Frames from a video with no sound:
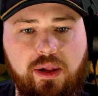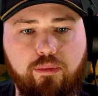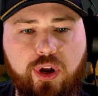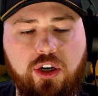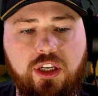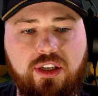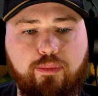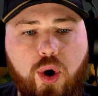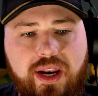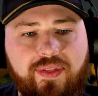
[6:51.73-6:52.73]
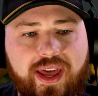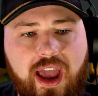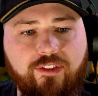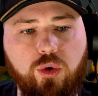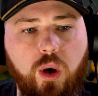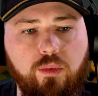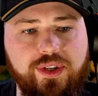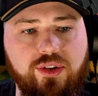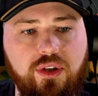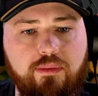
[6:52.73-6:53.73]
but are disappointed that everyone
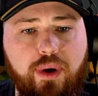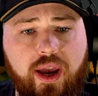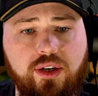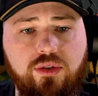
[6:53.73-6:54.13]
was sent back